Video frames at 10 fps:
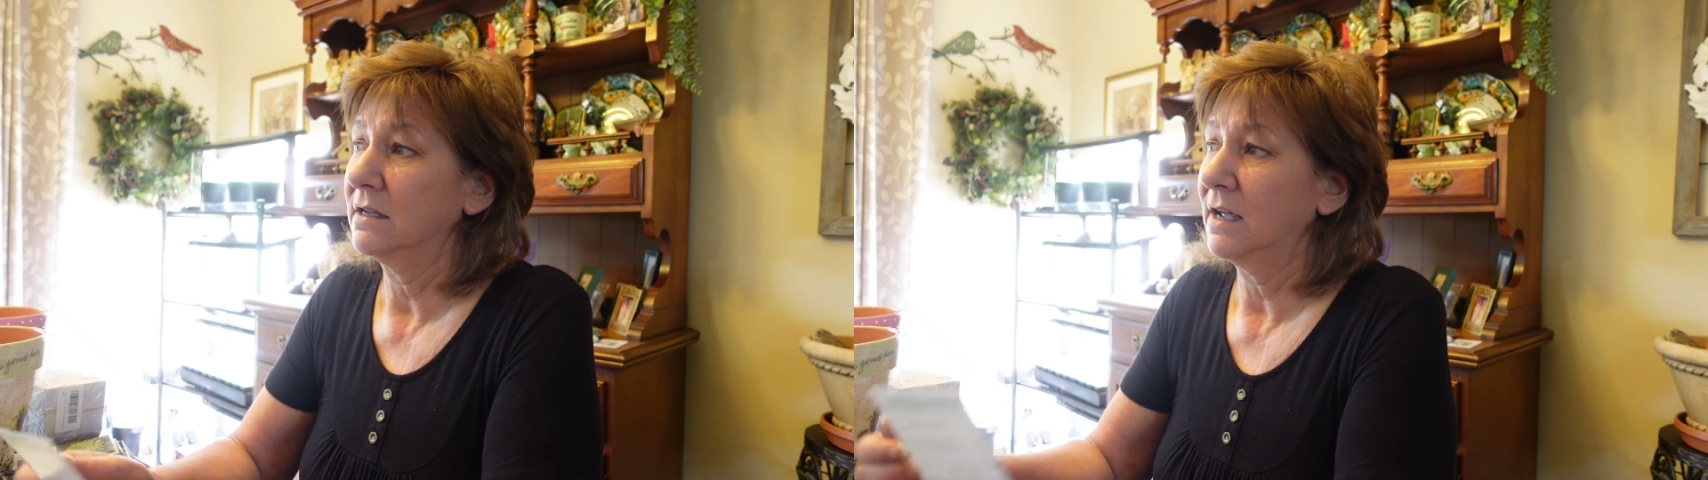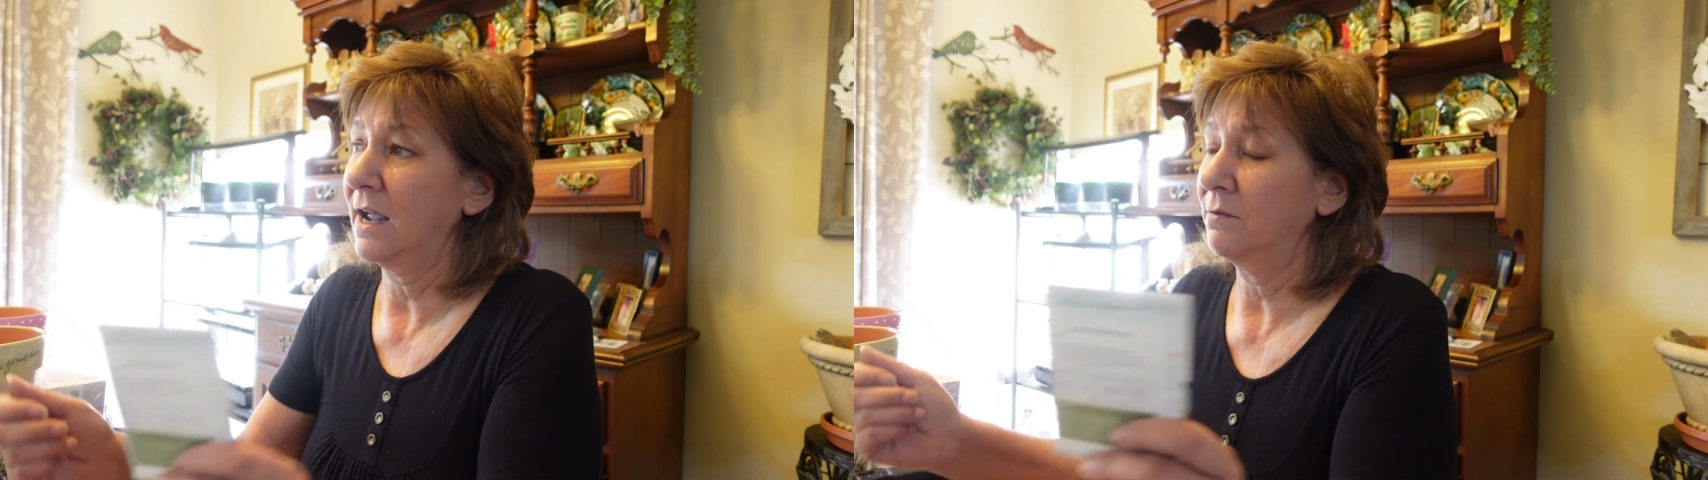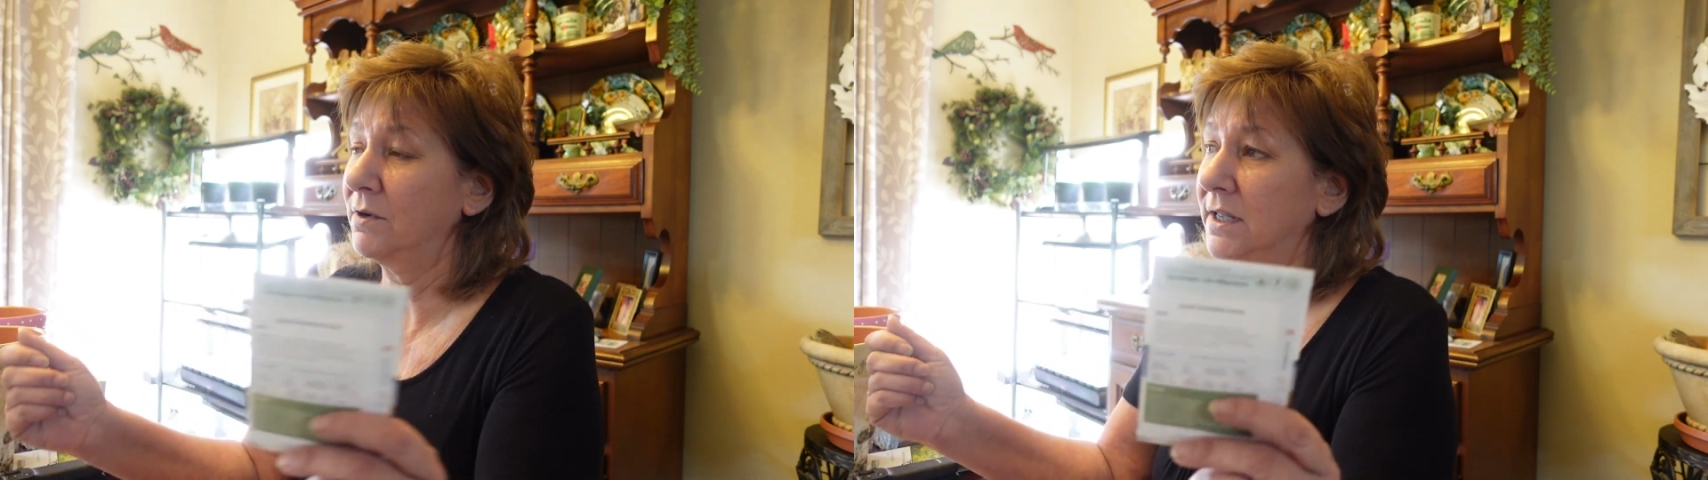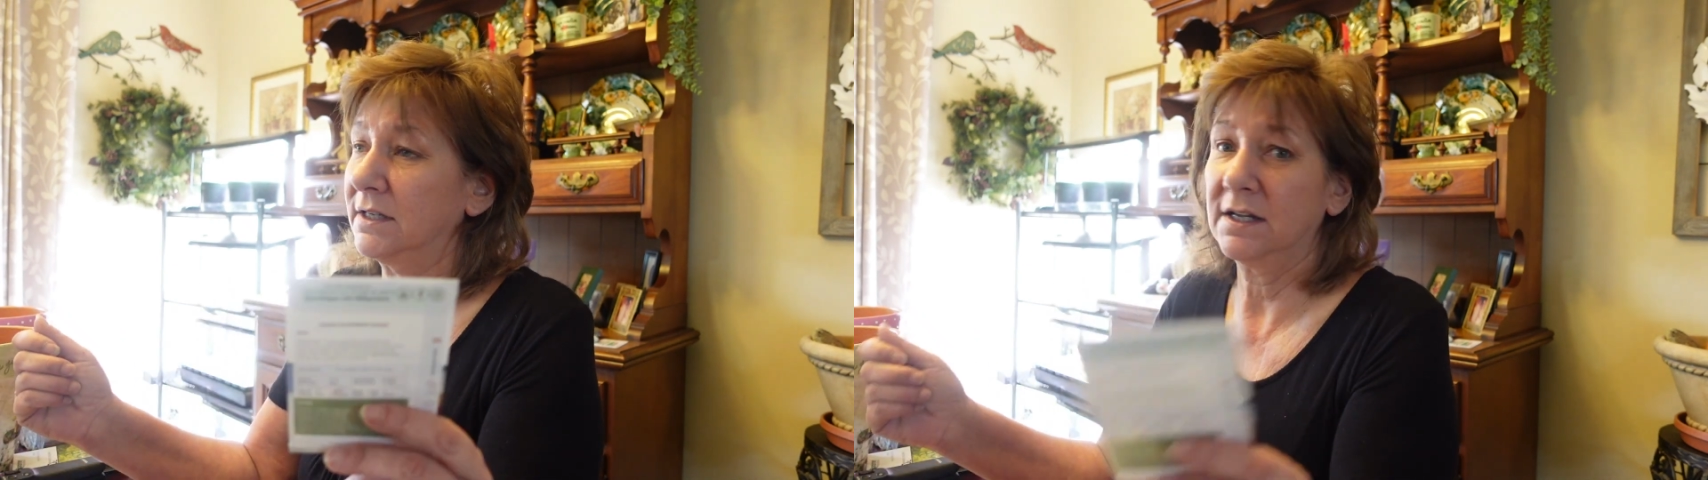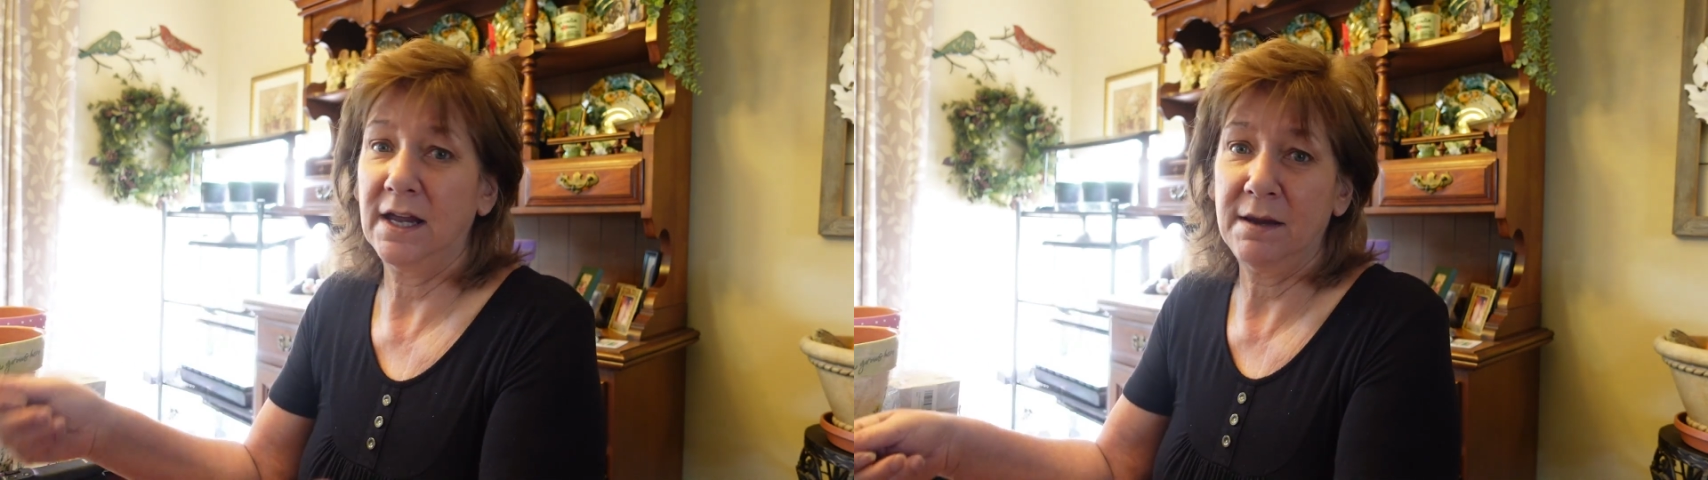I will get
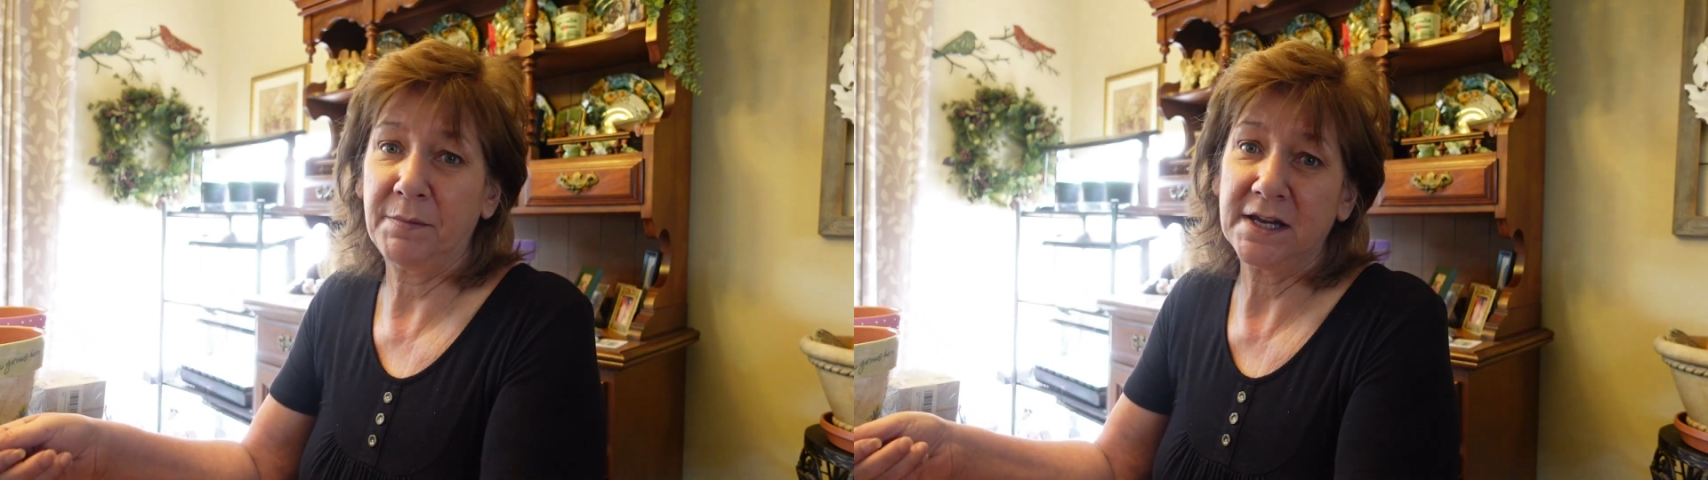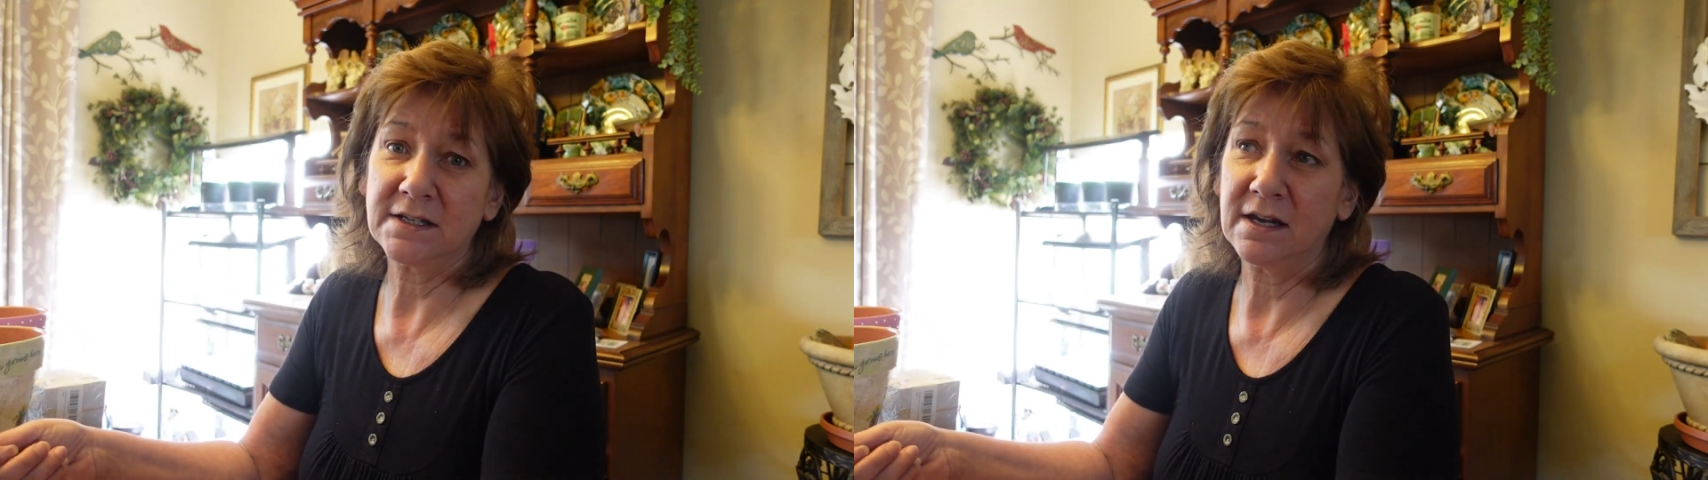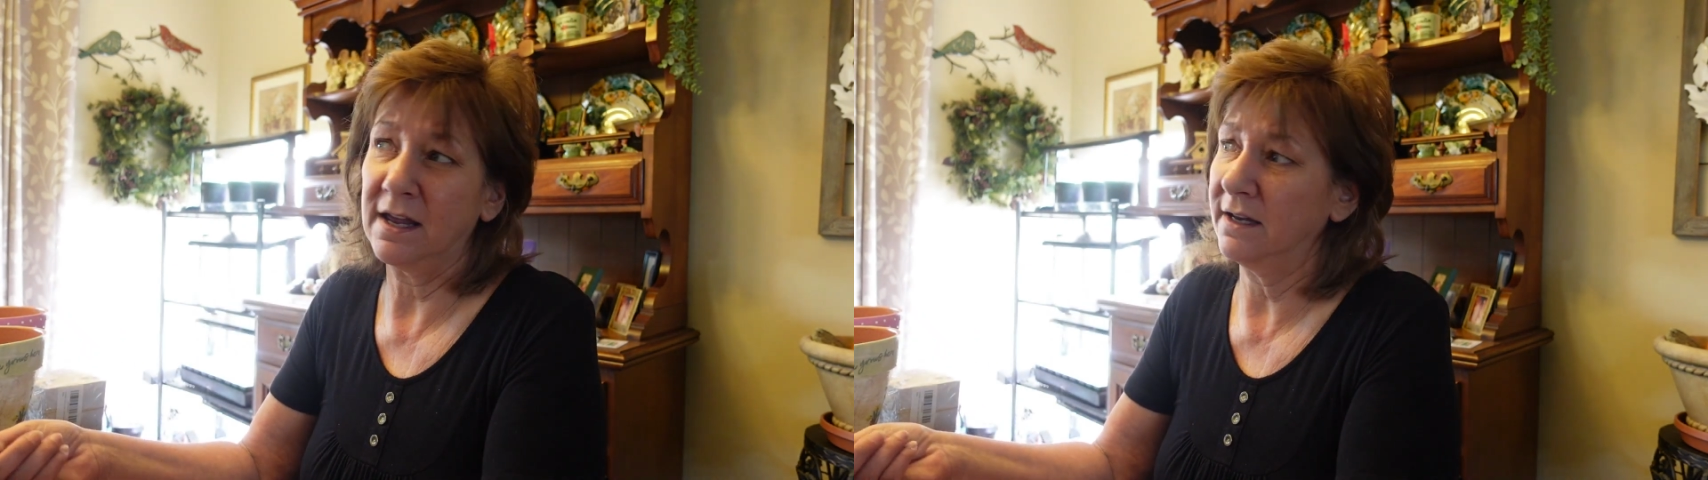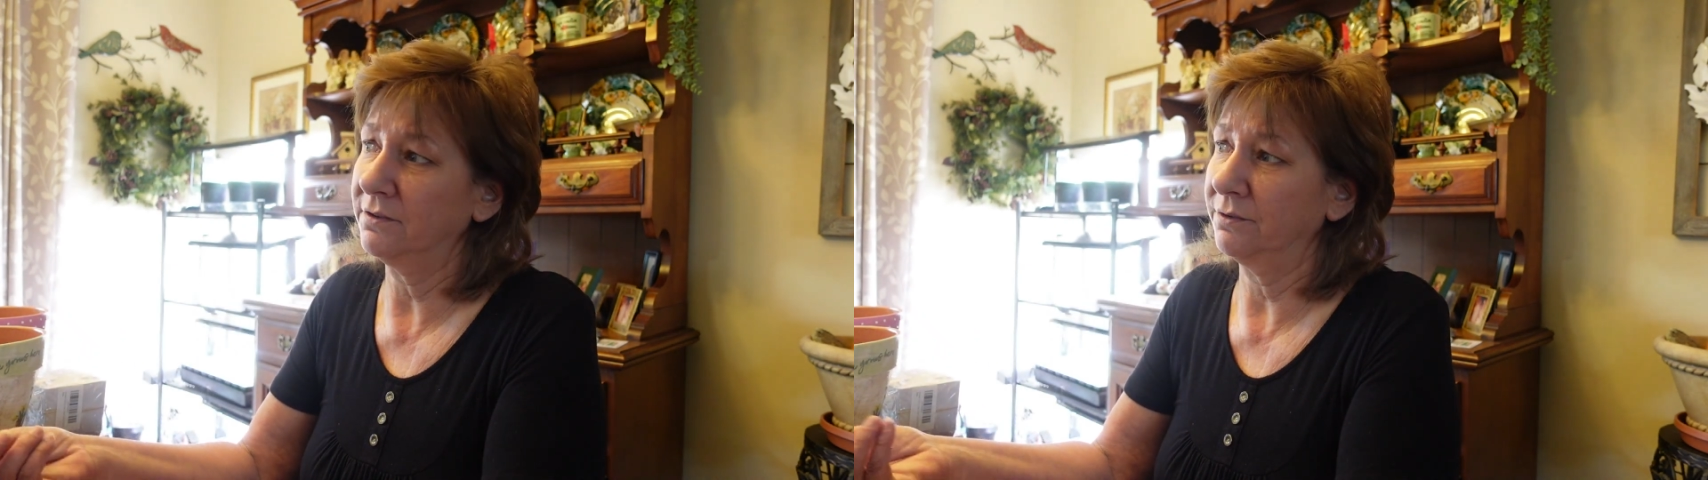a 8x10